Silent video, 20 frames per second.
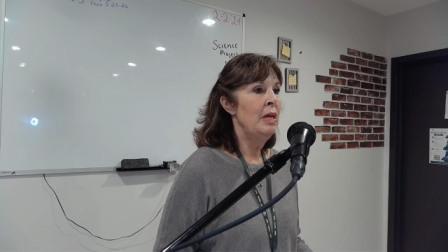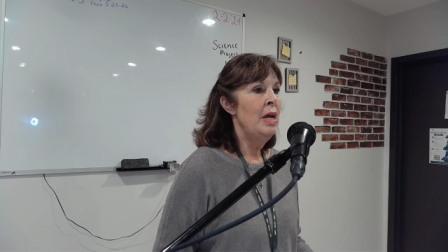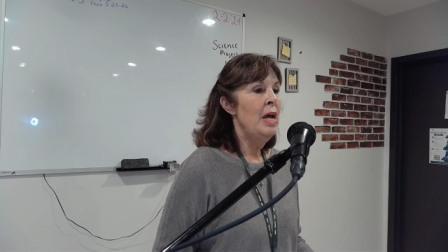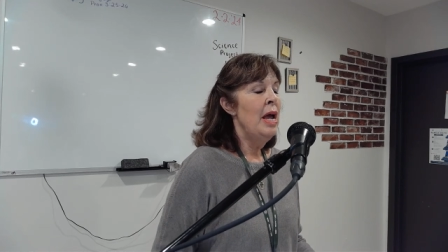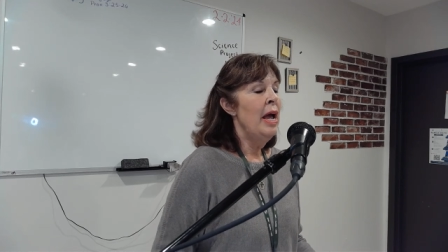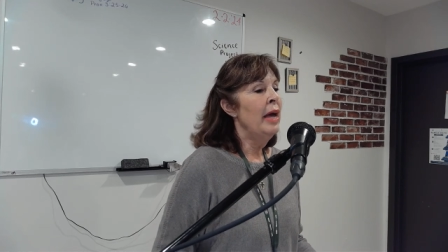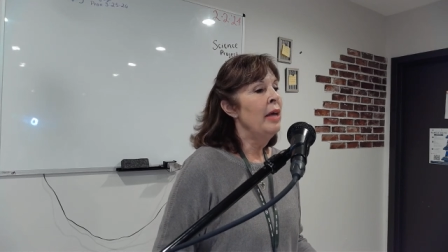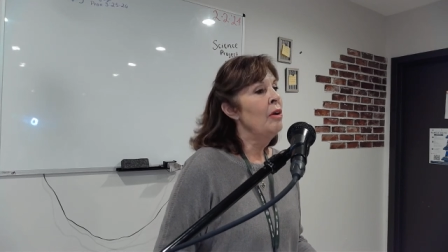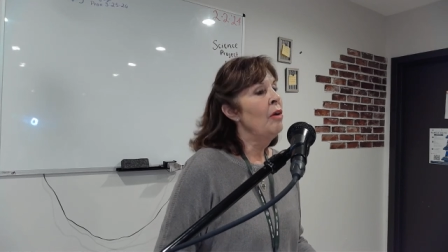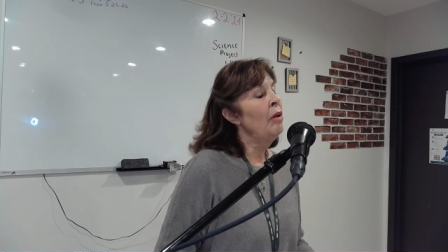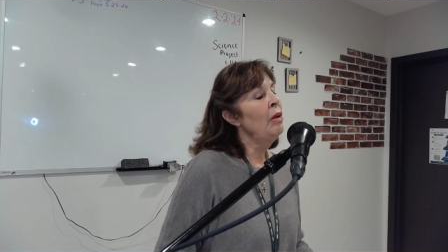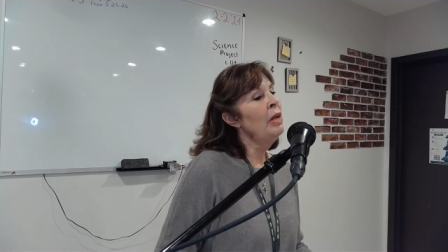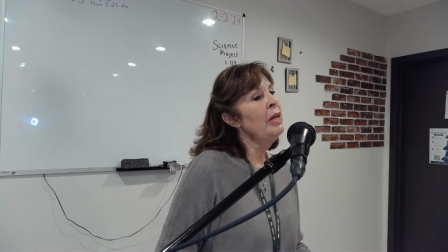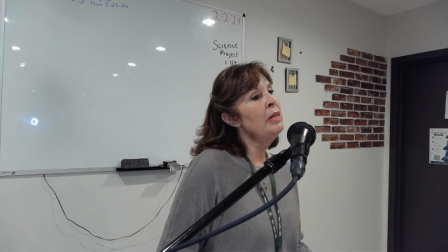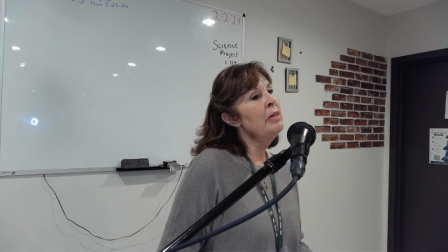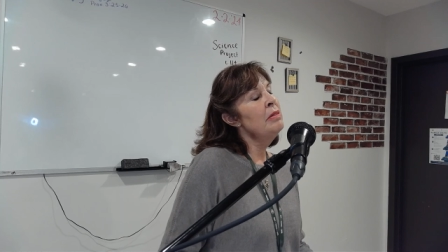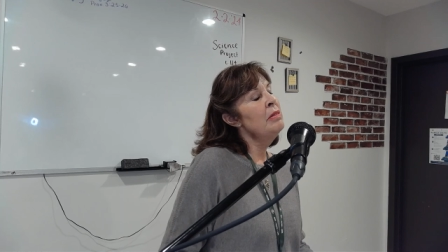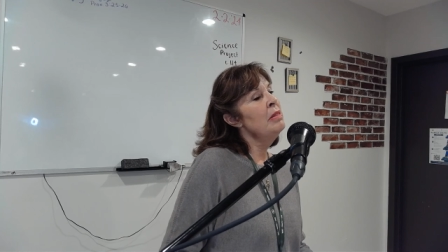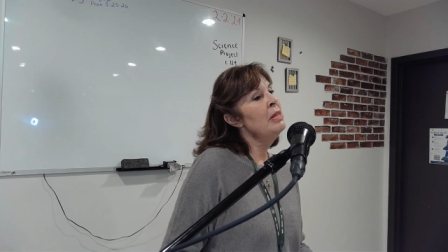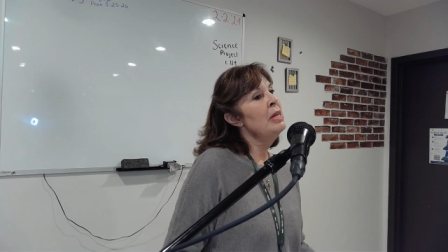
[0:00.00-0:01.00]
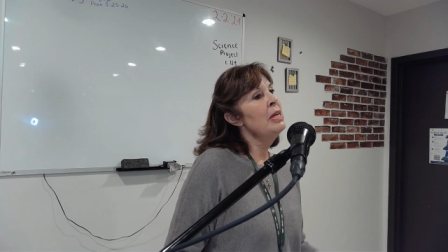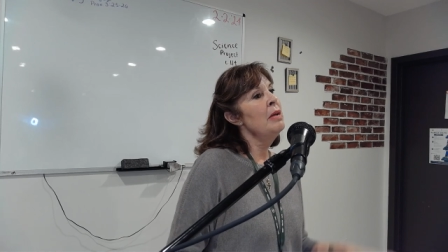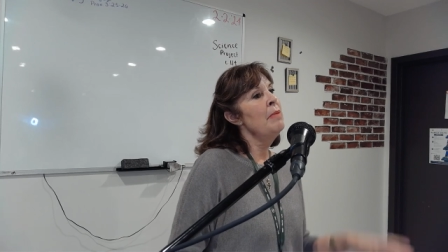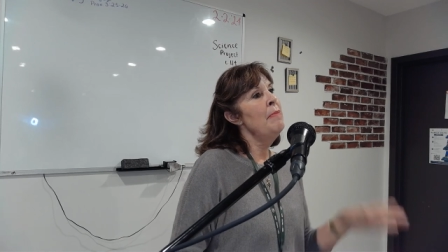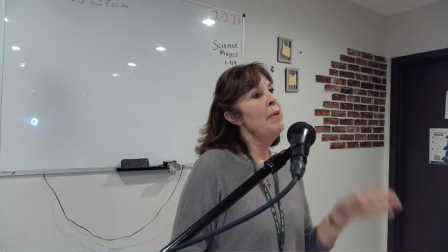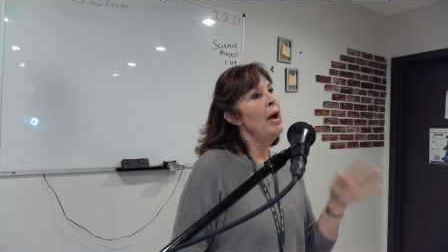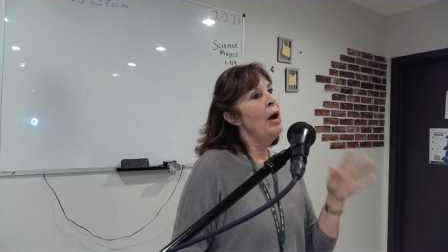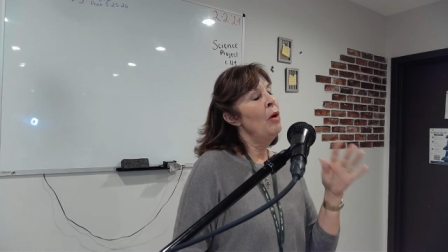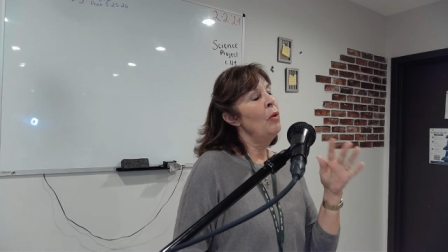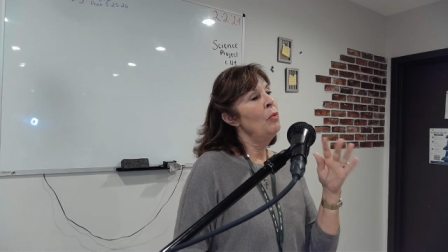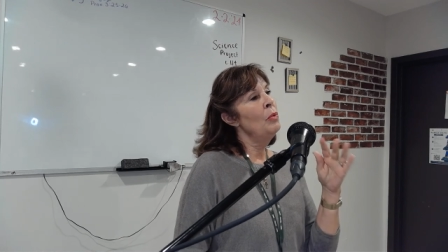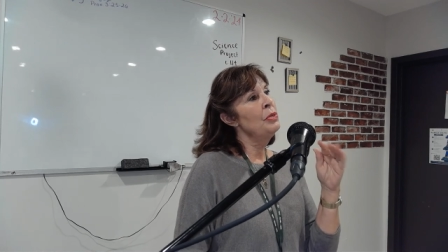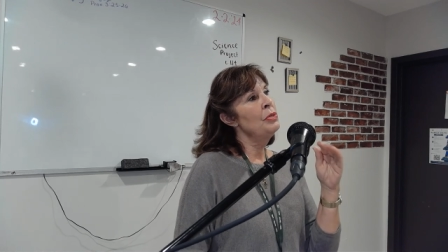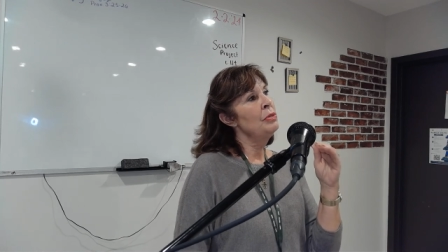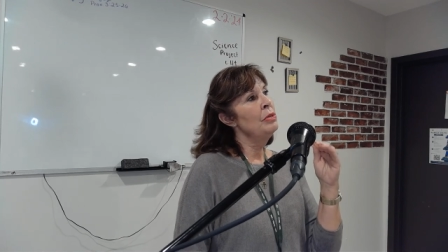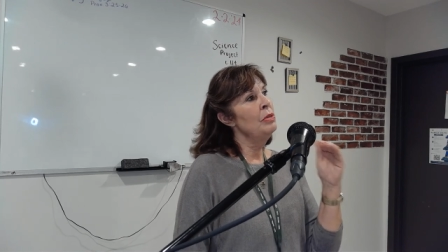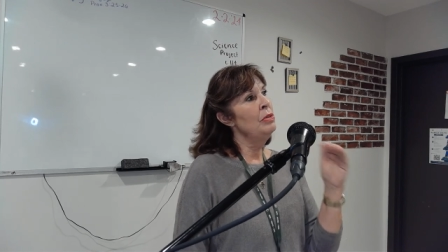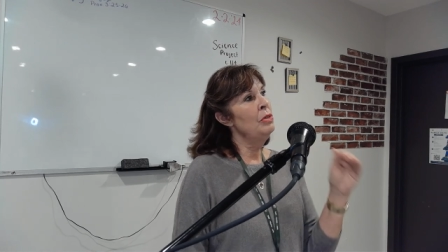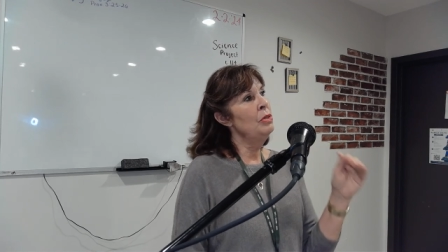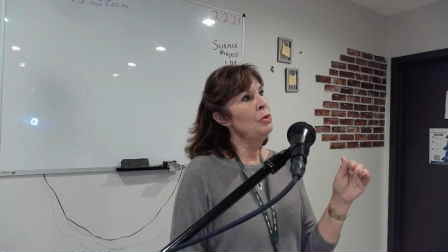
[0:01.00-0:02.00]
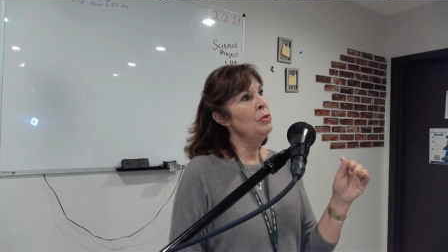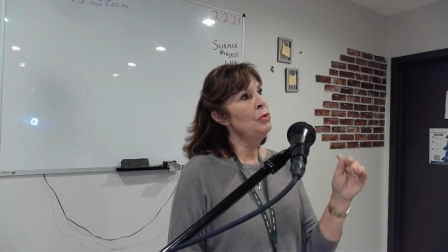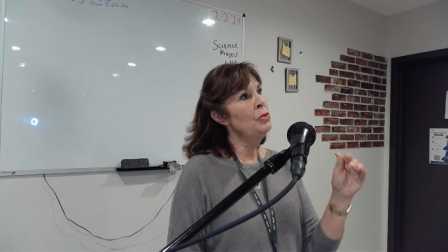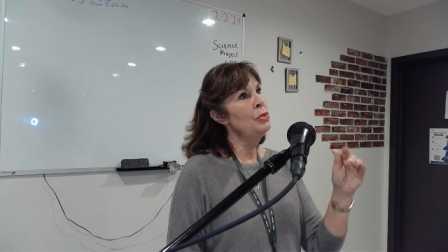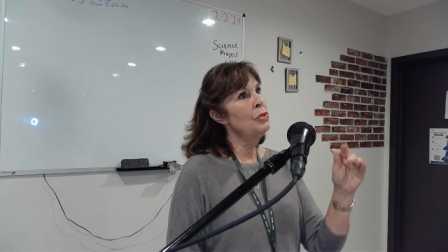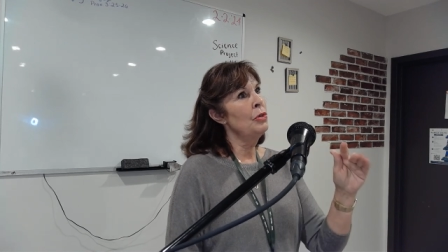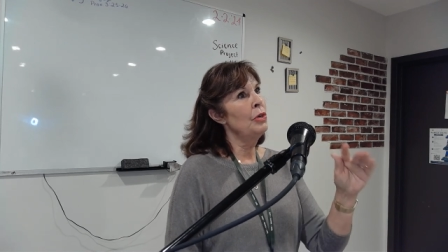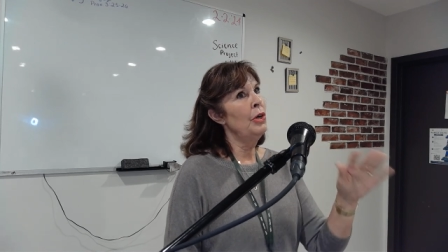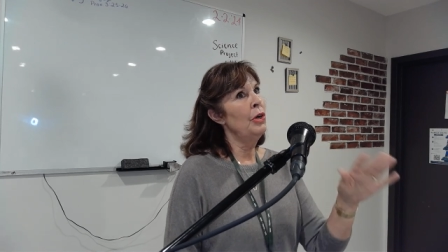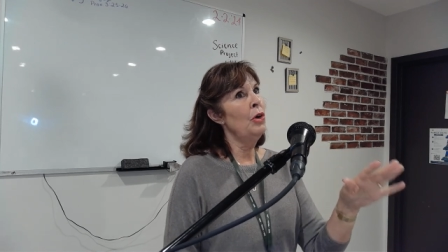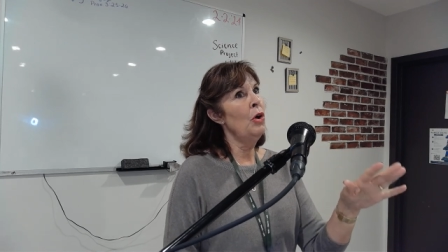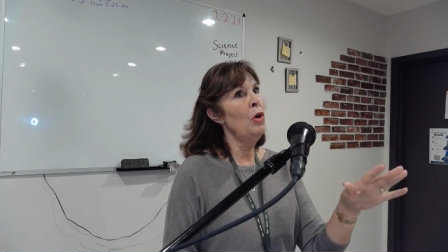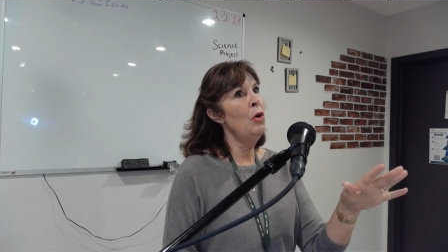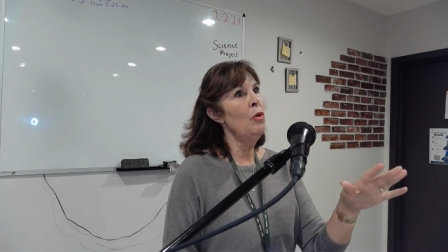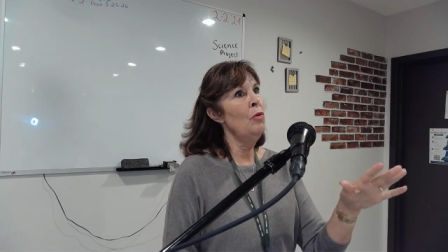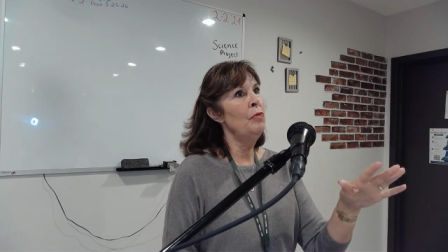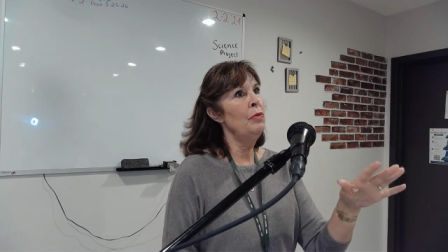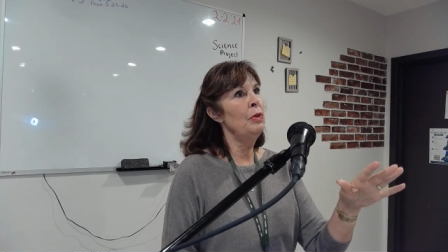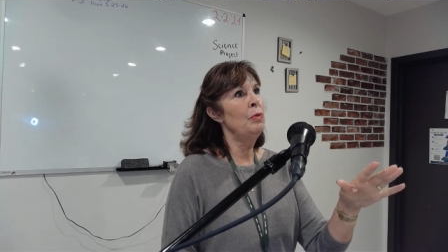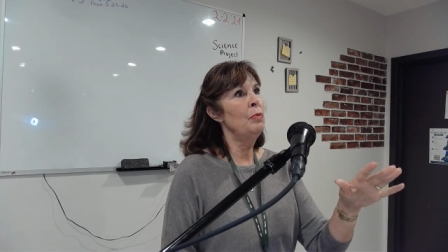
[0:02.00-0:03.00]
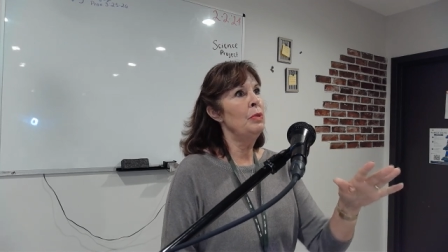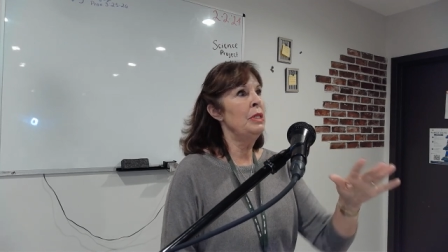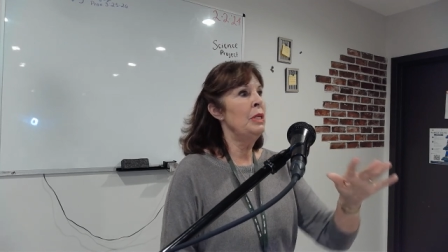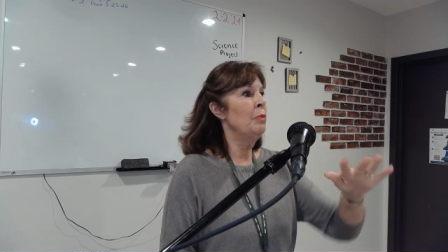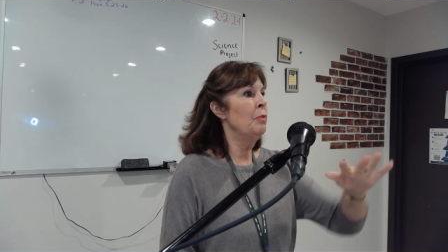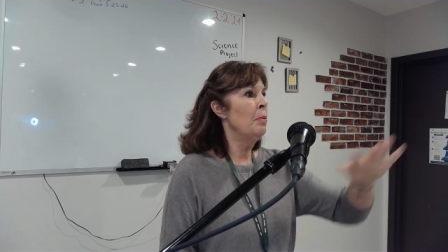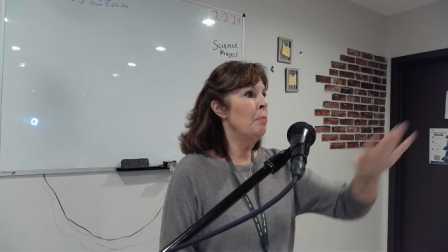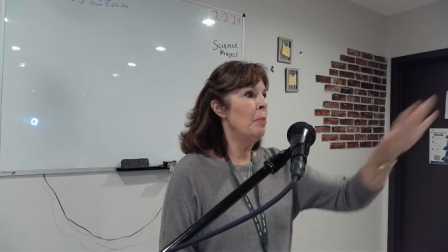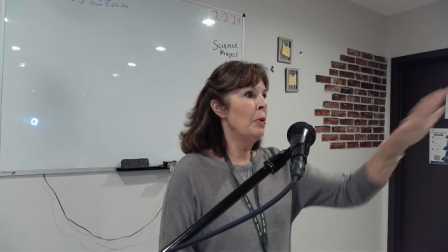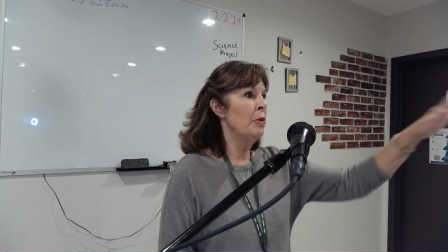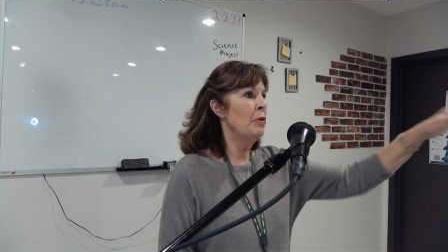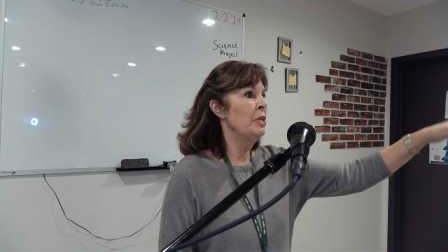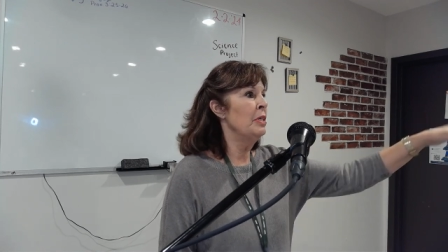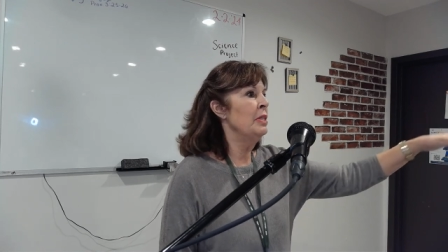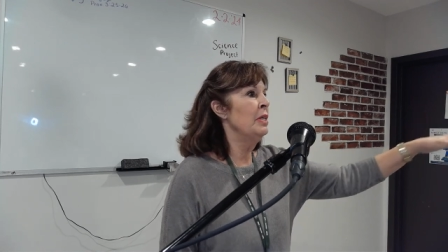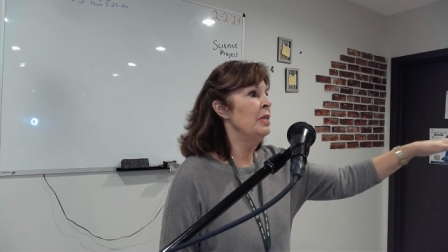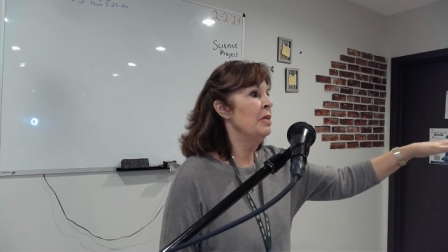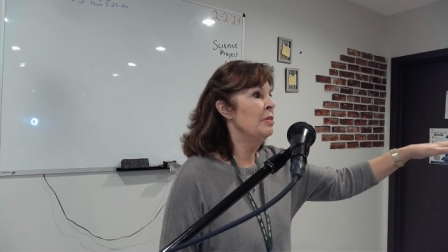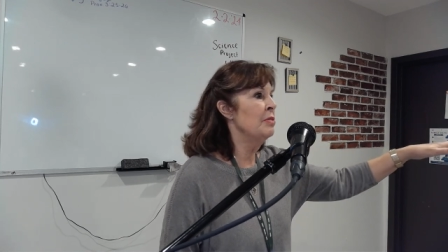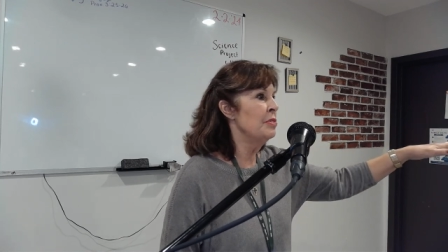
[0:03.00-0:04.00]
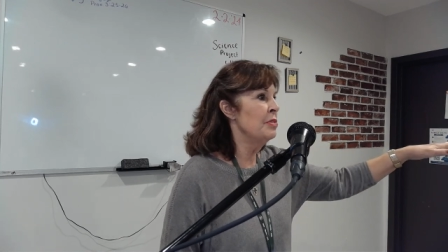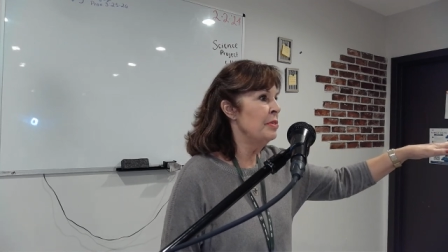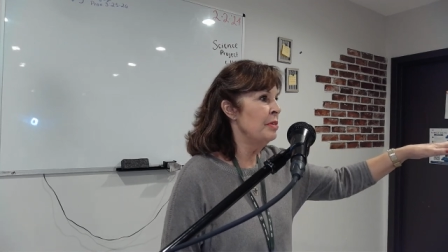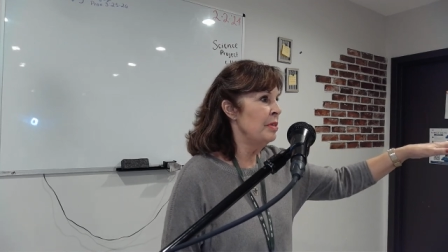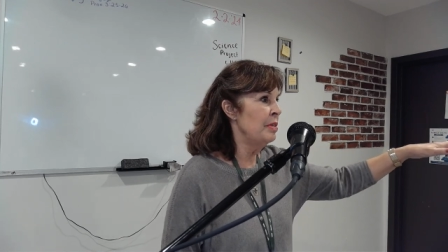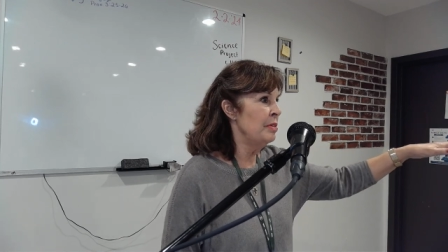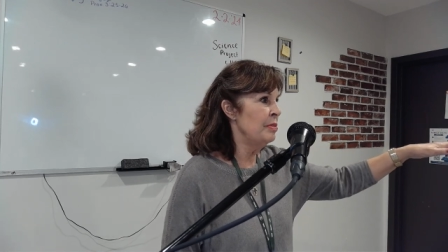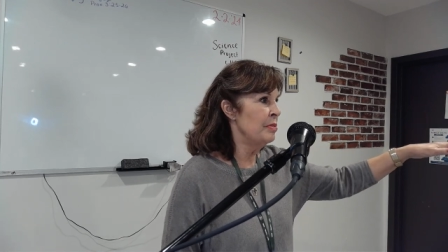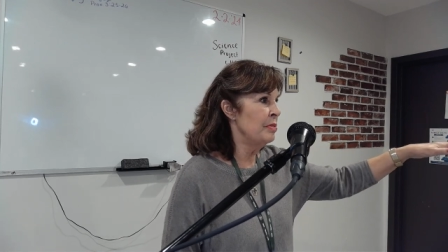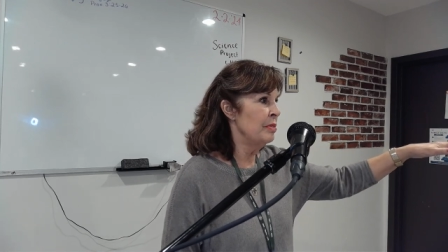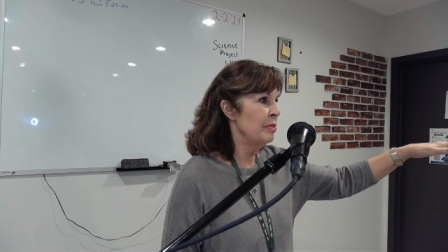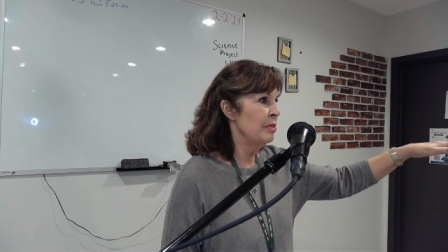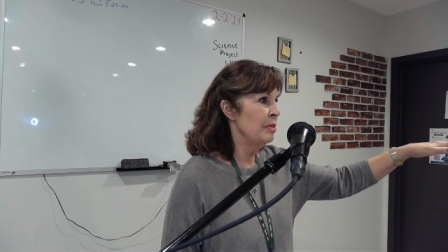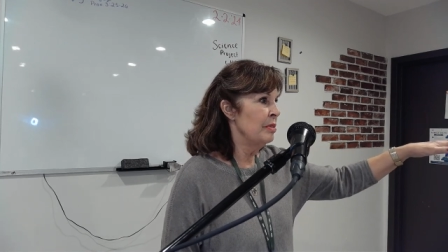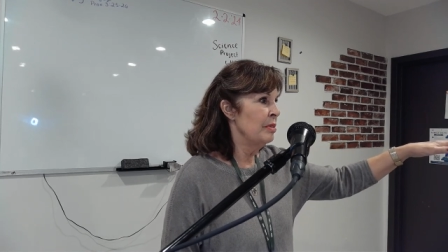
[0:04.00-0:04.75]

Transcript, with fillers: And all I could think about was the news during COVID when they were burning the inner cities.